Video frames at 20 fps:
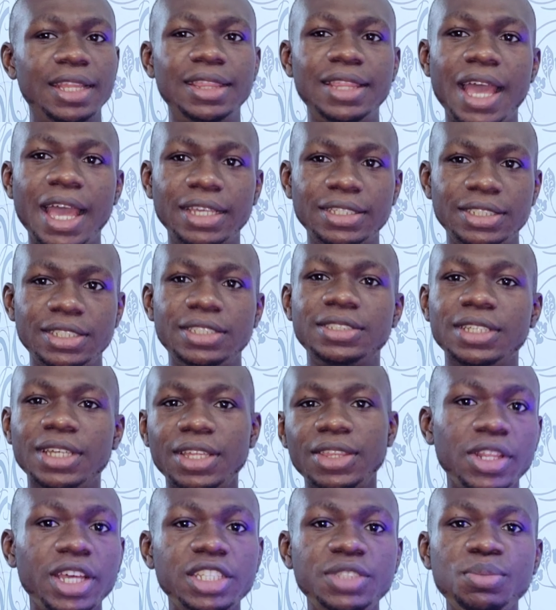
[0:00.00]
and that's it.
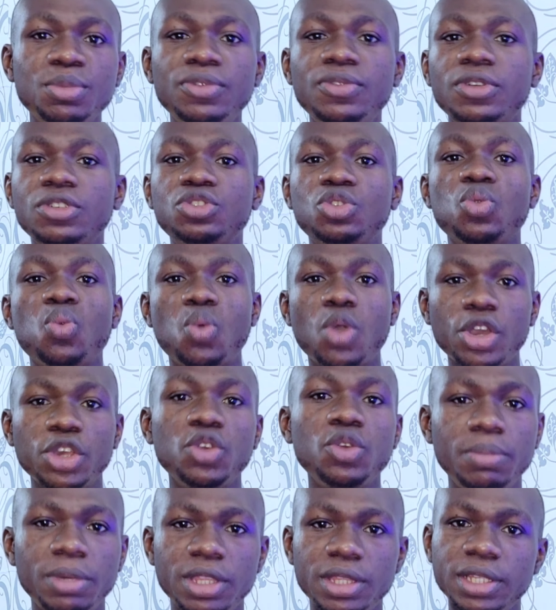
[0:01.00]
Now let's move on to
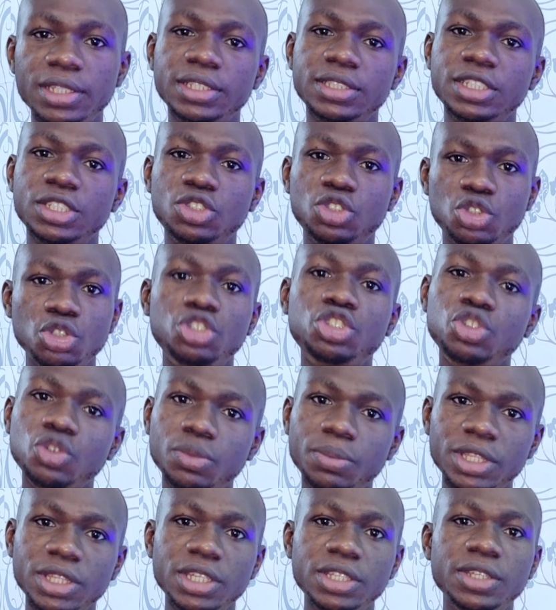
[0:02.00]
what you'll be needing, the tools
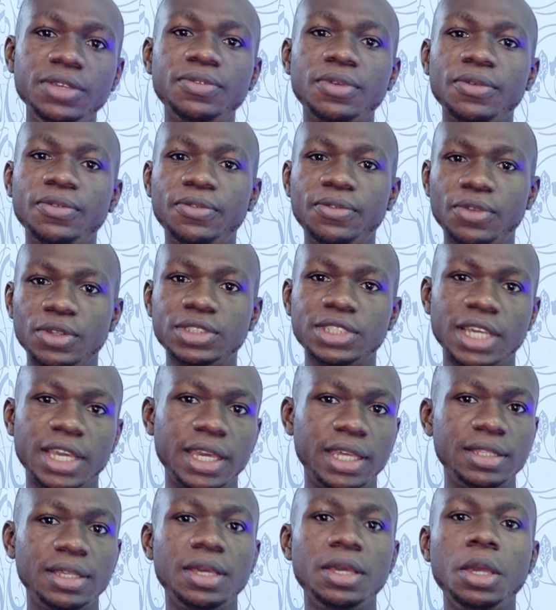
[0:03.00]
you'll be needing for front
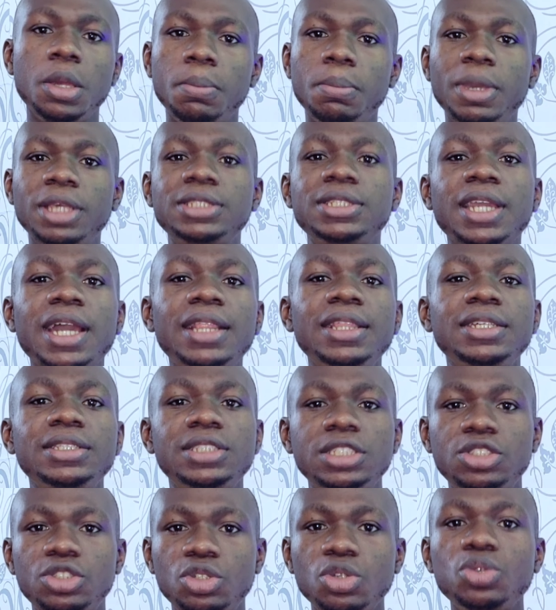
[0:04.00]
end. Basically,
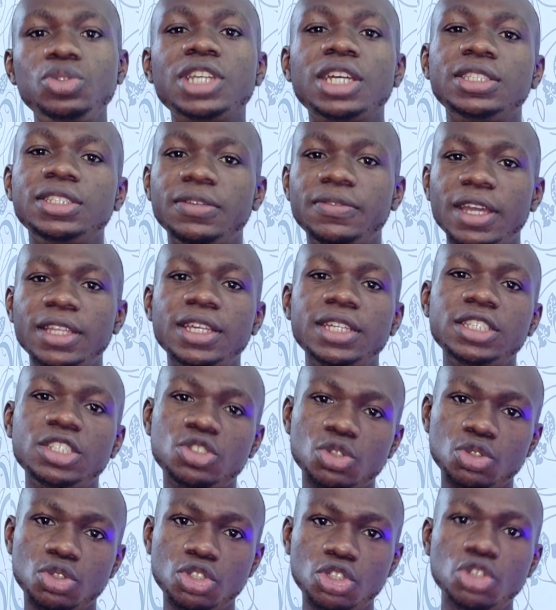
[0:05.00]
the tools are divided
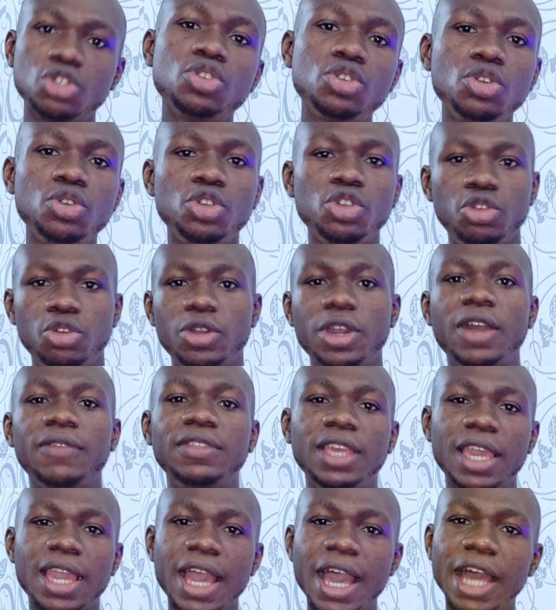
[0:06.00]
into two. You
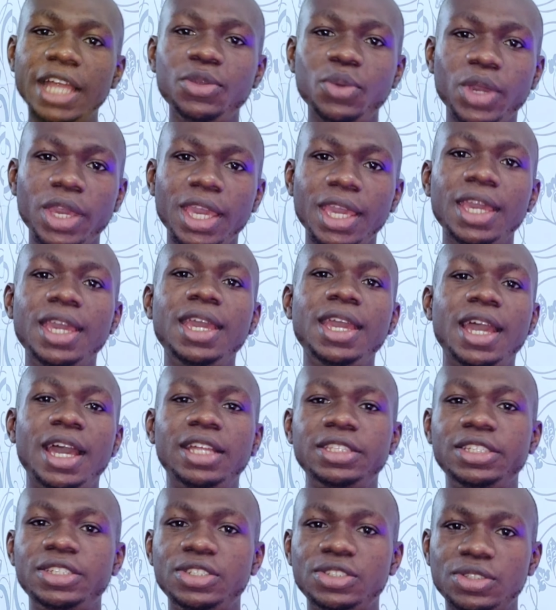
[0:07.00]
have the hardware
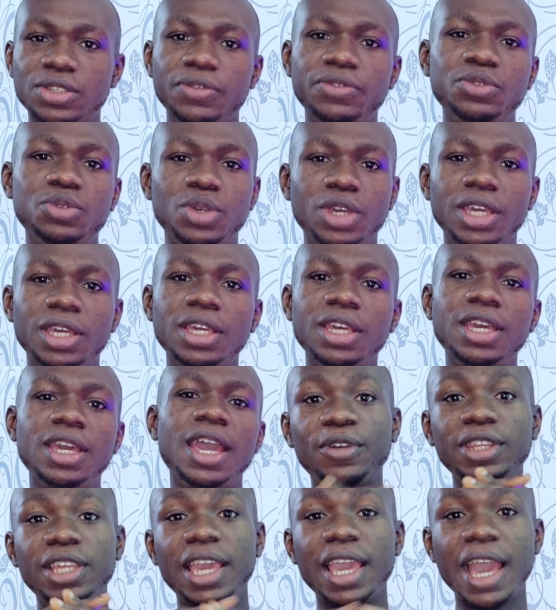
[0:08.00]
and the software.
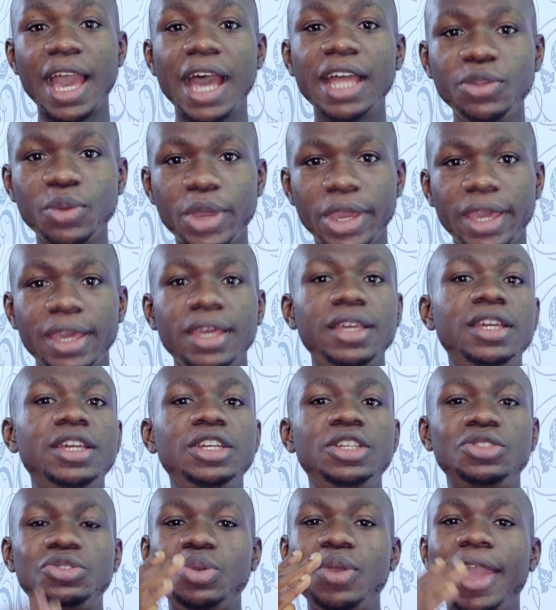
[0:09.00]
For the hardware,
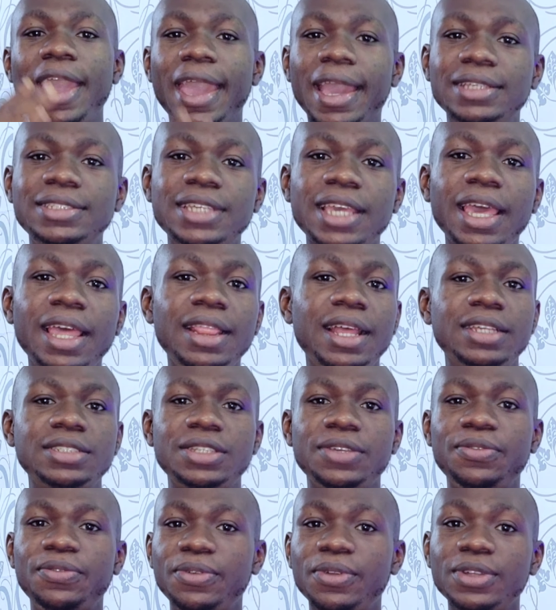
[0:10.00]
to excel
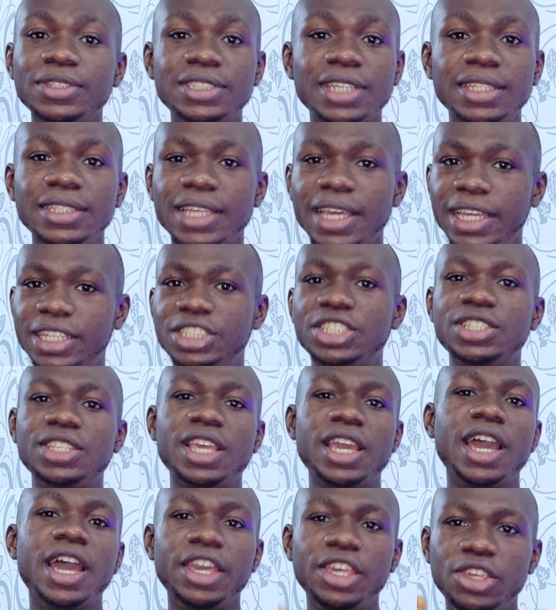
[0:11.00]
as a front-end
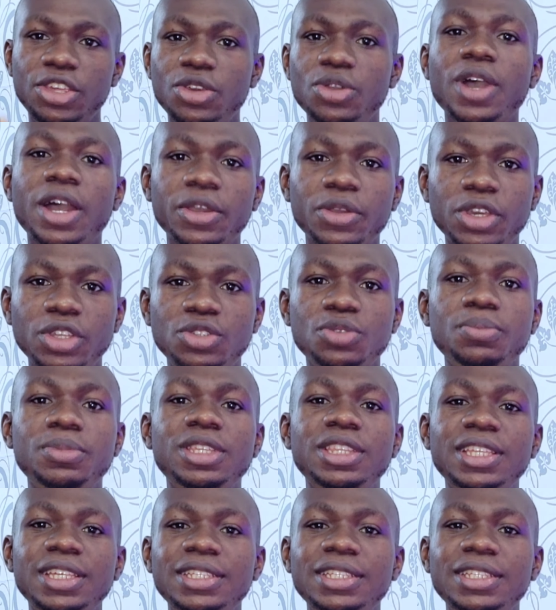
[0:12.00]
engineer, you are going to be